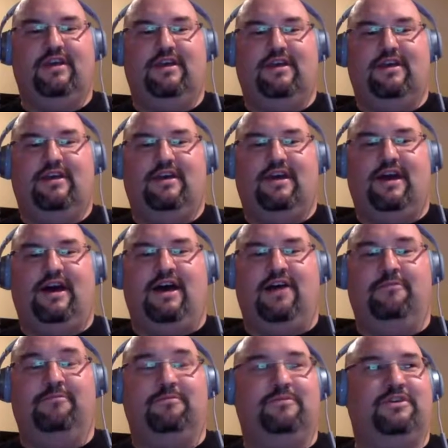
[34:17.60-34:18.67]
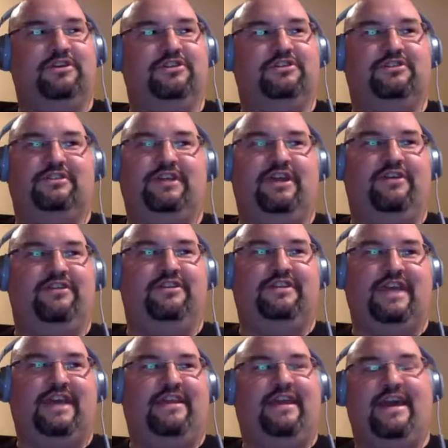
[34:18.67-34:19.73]
Because the day
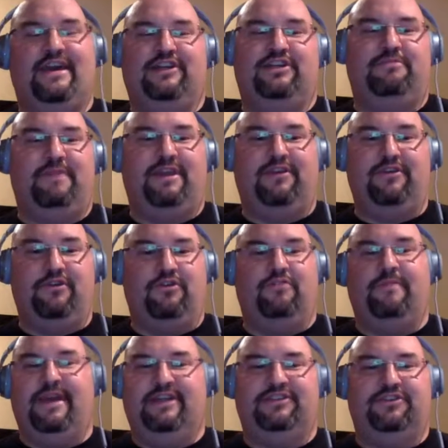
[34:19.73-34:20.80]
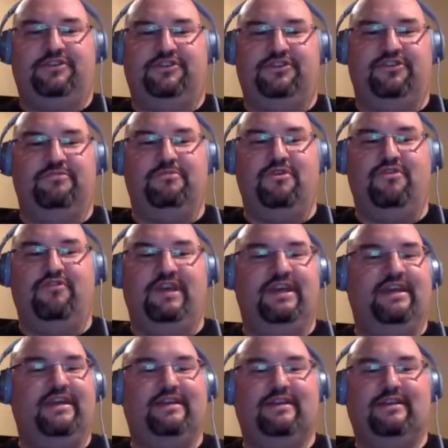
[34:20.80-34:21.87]
they actually make Neuromancer into a movie,
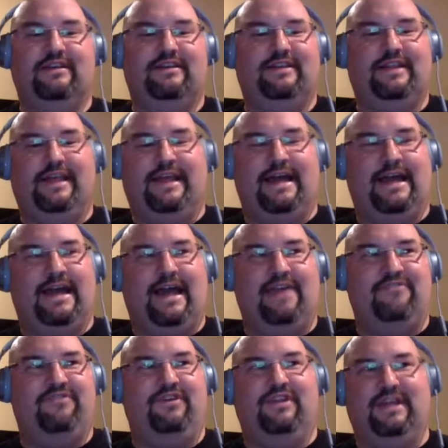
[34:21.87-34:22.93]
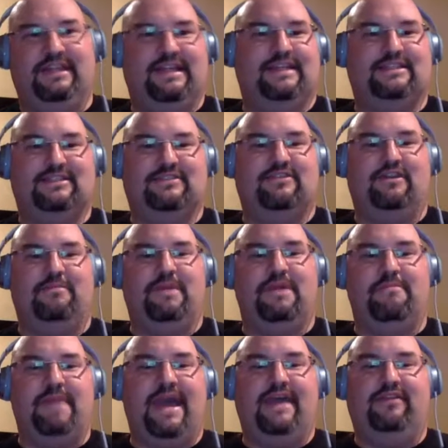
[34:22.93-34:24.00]
like I feel like that's going to be a
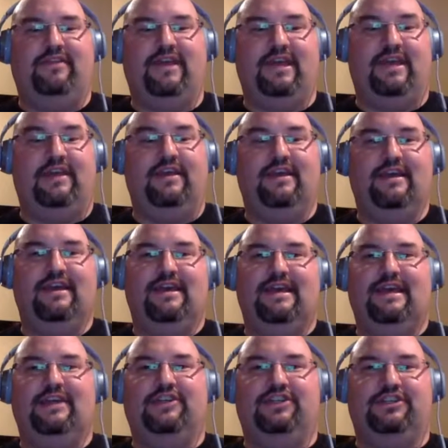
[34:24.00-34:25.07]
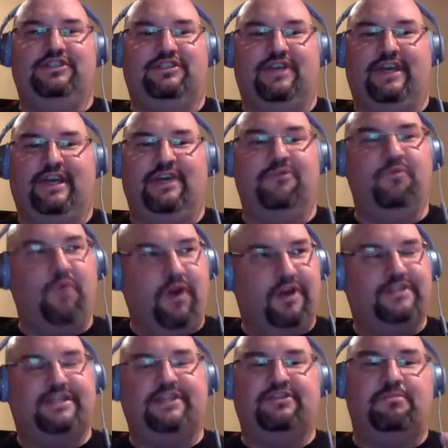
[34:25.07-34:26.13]
bad thing. It's just like it
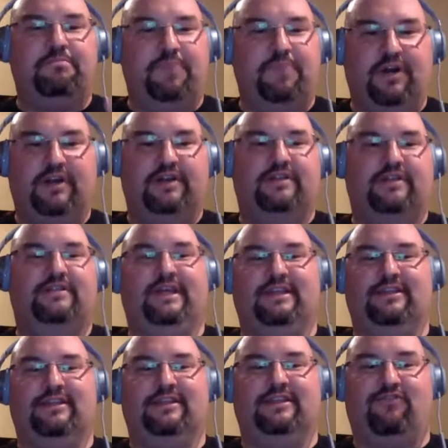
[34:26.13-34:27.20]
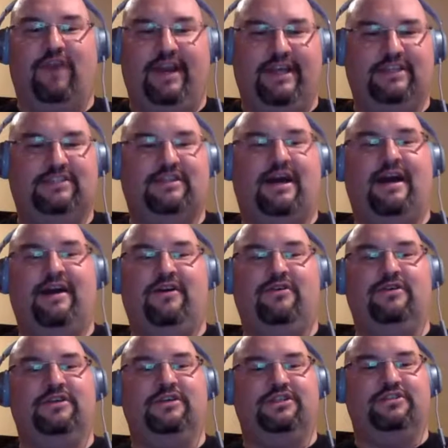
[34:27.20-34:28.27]
works as a book. Like the writing
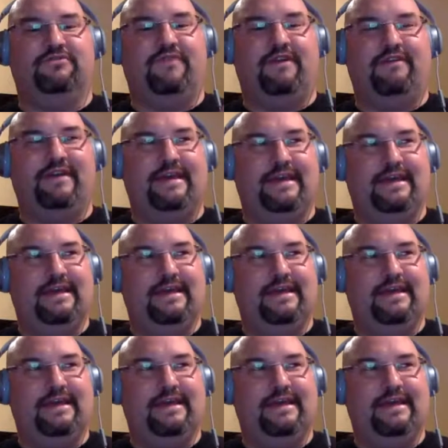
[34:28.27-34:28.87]
style is just very